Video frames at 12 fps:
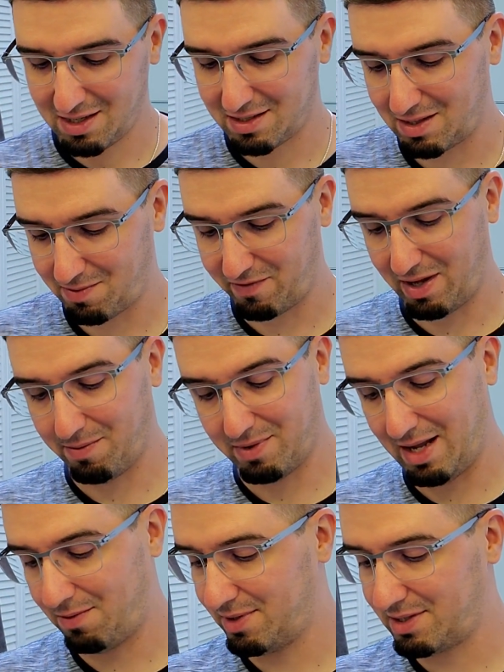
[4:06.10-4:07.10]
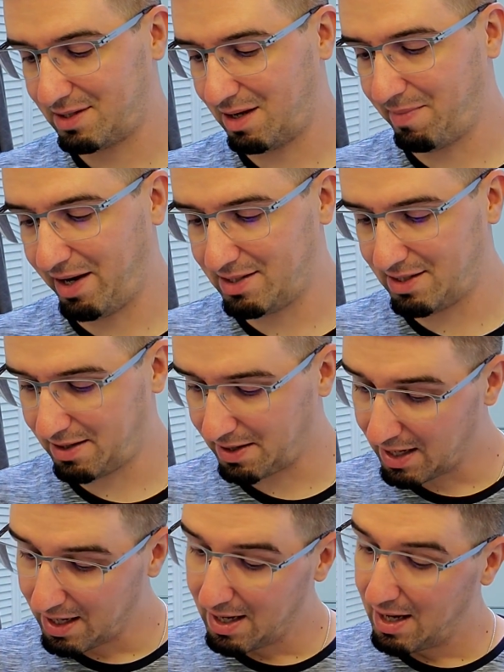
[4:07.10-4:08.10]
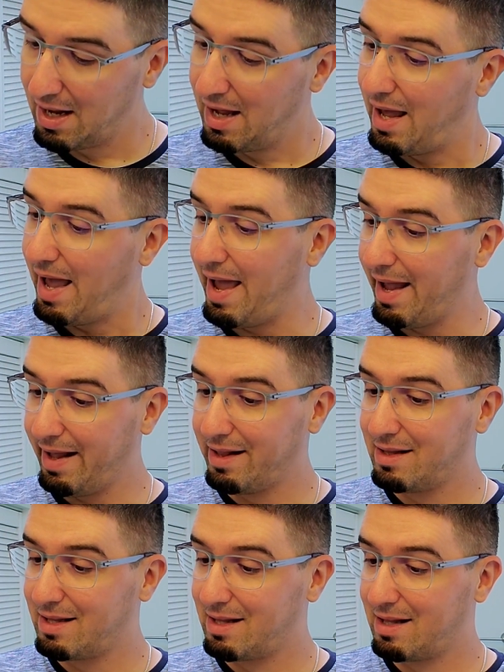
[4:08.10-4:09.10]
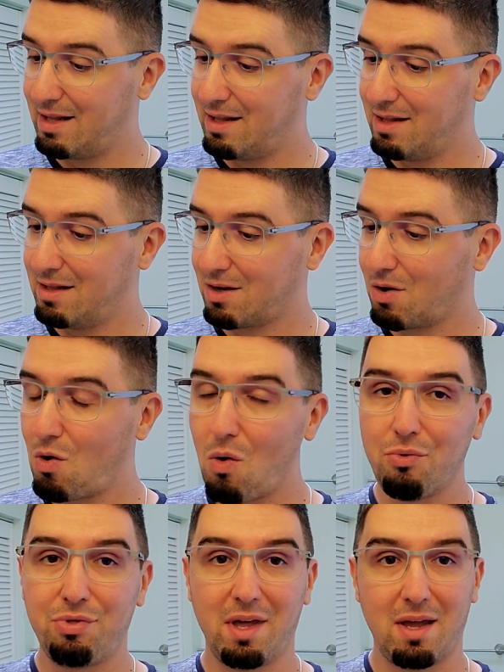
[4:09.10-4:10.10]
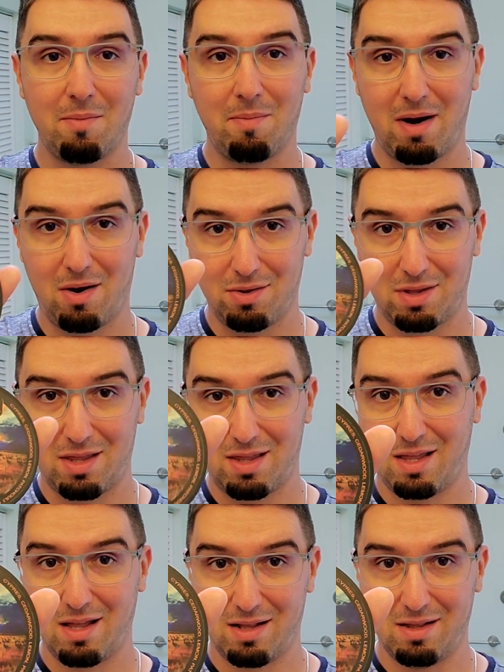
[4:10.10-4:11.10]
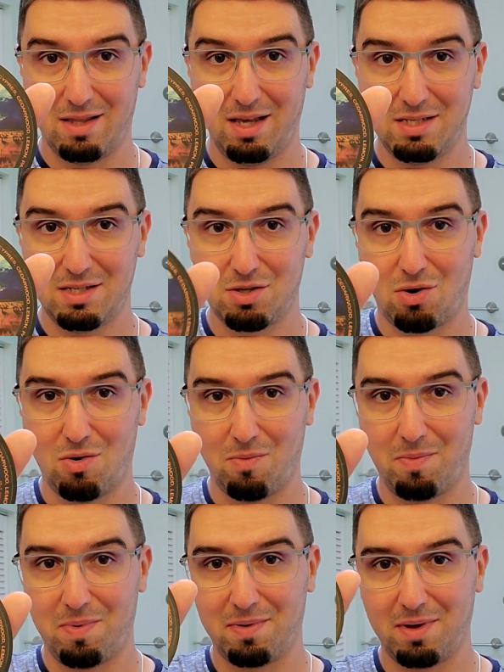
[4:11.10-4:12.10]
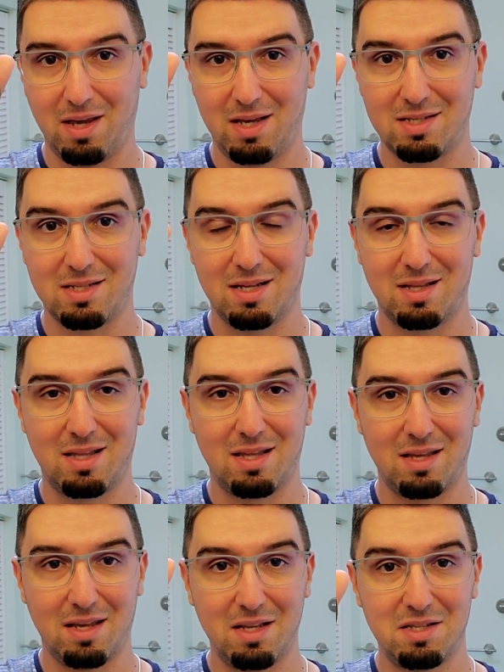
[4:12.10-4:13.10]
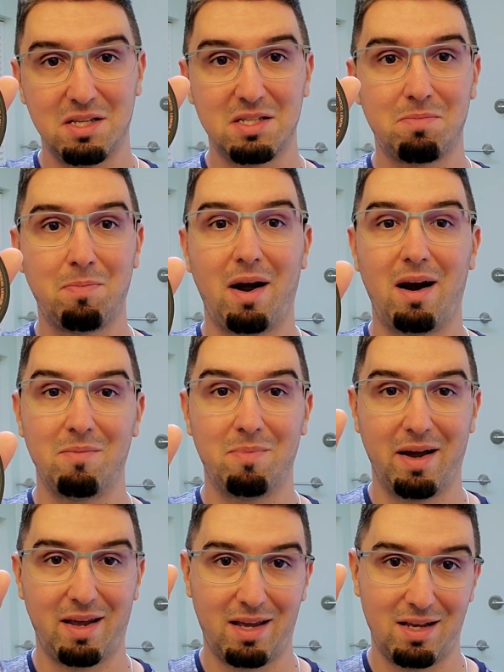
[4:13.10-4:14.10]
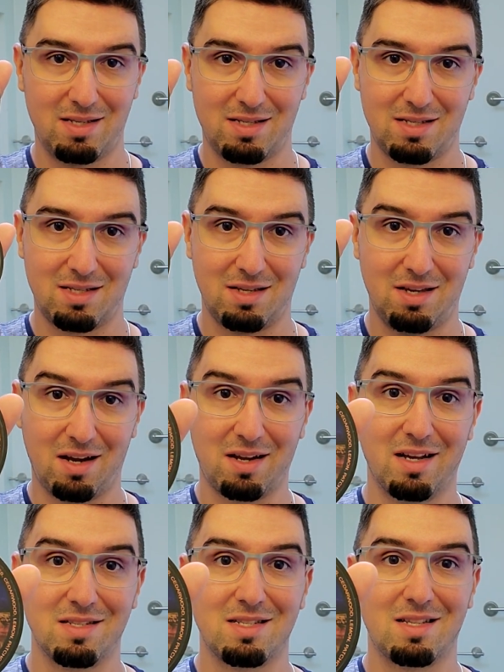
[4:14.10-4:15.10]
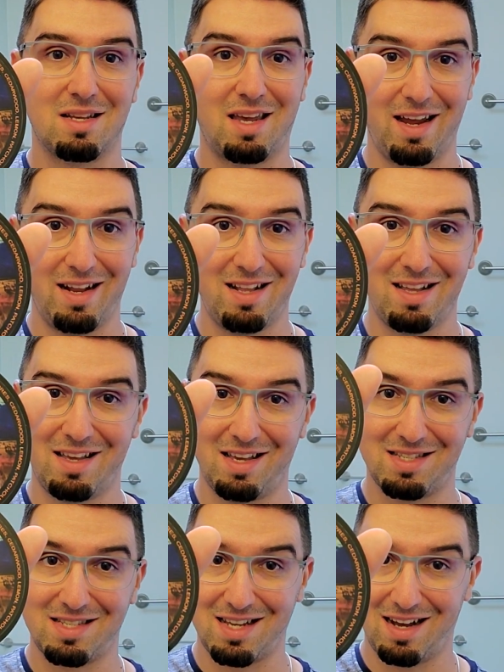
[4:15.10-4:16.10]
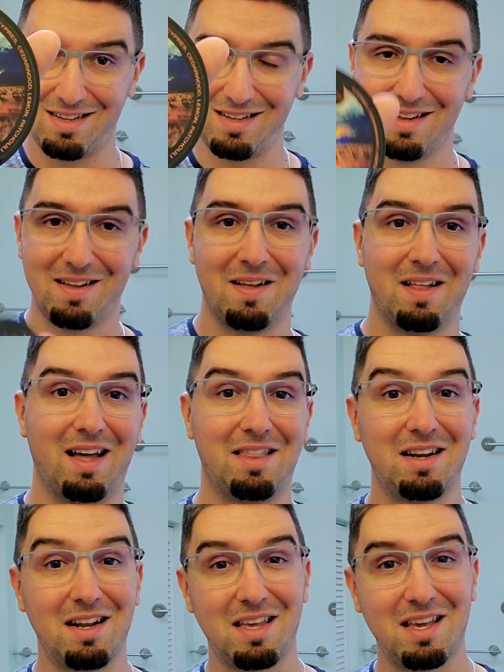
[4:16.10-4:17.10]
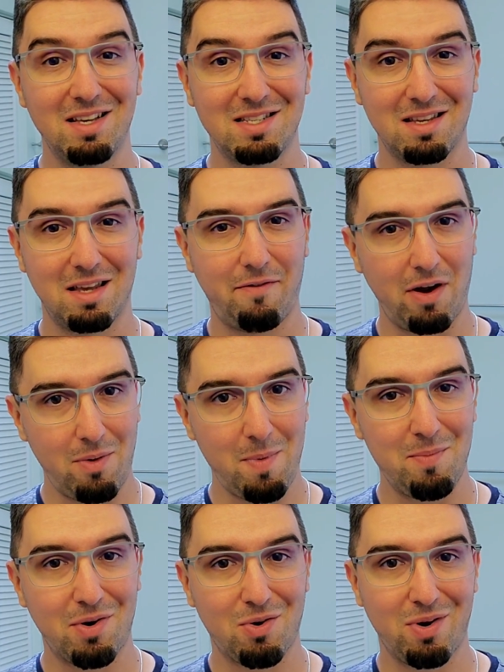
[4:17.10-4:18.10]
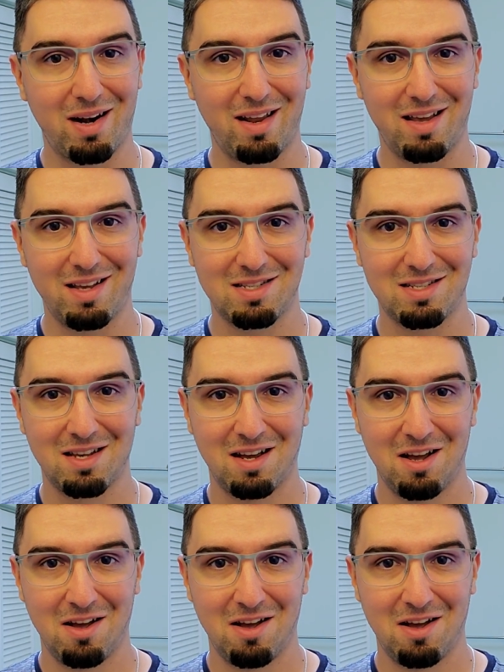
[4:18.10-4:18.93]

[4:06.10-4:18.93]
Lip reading: some of them. That was amazing. And the cool thing about this soap is that it's inspired by his youngest kid, his son. I think he's, if I remember correctly, he's